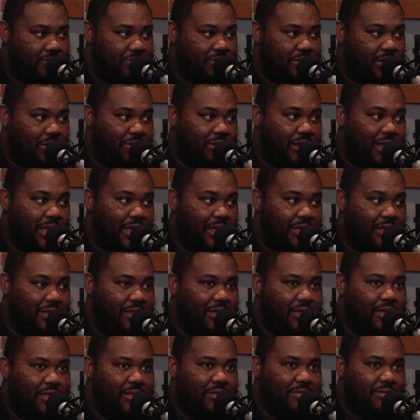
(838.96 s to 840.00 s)
So like
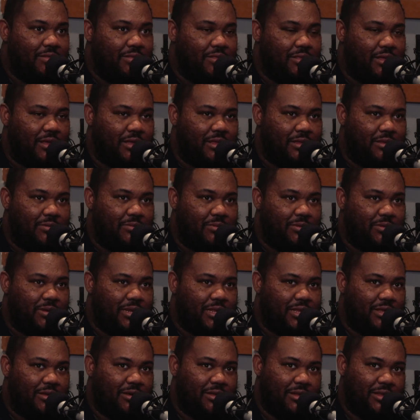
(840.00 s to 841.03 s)
what do
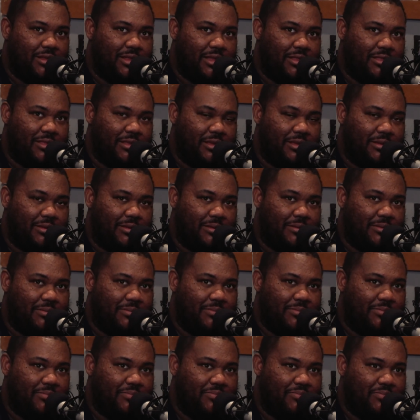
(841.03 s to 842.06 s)
you call it? Like the
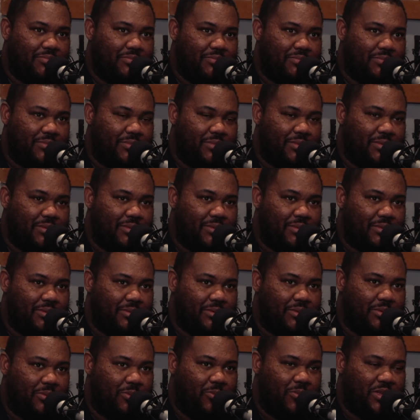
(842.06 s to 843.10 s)

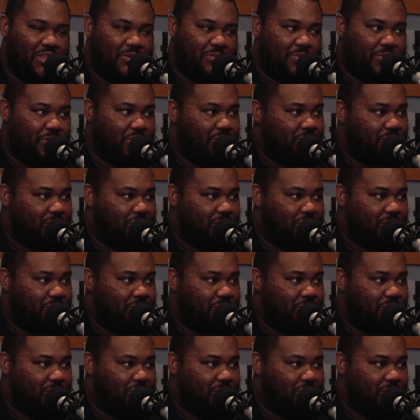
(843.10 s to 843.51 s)
whispers or